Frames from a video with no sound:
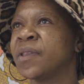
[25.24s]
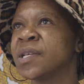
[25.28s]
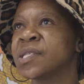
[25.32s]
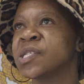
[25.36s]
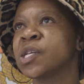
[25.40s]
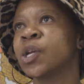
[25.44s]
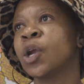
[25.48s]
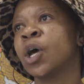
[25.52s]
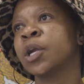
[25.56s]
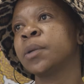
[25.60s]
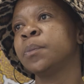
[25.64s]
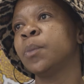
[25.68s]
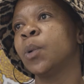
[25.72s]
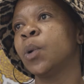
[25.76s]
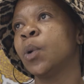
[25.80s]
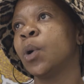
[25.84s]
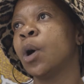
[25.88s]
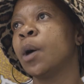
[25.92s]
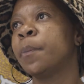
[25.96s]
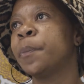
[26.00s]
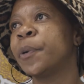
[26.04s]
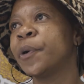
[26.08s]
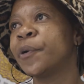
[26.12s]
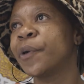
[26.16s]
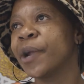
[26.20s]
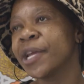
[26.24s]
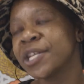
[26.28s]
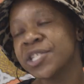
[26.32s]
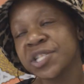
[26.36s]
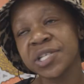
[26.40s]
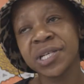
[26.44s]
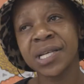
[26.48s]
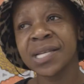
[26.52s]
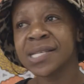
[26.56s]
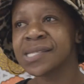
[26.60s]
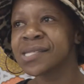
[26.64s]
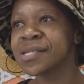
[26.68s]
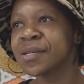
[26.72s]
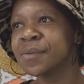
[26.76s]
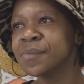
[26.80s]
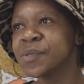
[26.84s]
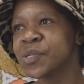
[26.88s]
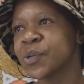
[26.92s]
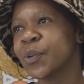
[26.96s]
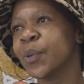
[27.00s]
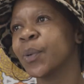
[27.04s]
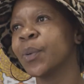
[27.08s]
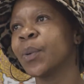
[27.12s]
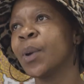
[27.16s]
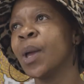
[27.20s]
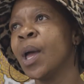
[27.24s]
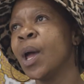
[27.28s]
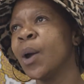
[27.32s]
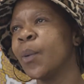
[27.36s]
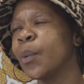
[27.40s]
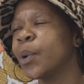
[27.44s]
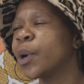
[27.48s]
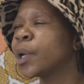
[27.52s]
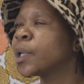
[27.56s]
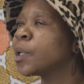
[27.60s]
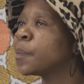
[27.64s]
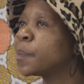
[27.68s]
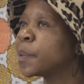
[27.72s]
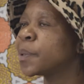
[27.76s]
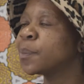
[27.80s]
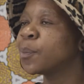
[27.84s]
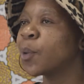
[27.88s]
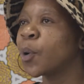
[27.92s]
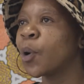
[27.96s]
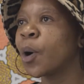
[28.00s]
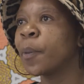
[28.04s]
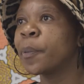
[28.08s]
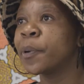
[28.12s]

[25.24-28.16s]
There's a lot more operationalism, so we're a little bit more